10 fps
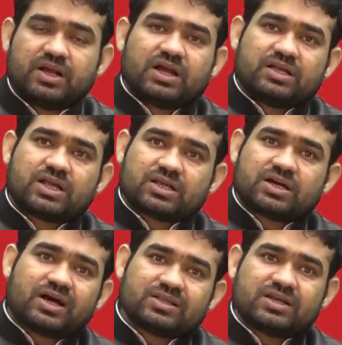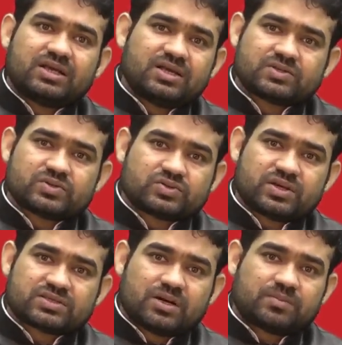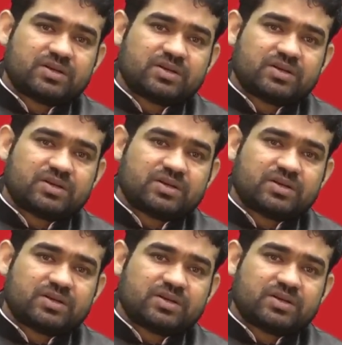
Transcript: And there are the other areas also. Example,